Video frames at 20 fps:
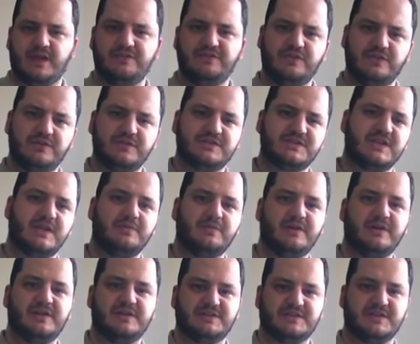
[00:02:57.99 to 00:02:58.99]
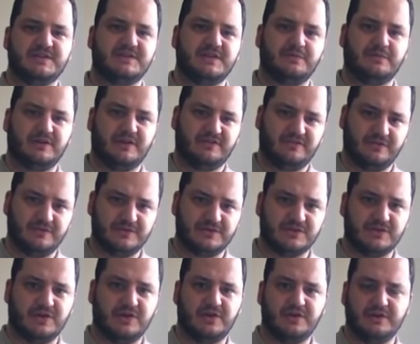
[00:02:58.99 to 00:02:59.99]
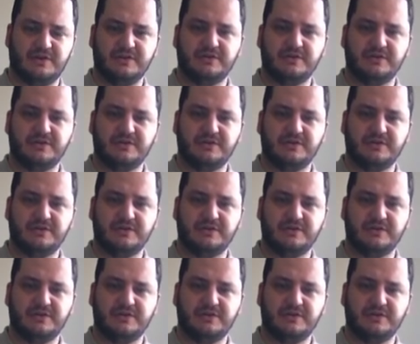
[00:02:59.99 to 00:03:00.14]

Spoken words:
feel the same way as I did when I first saw it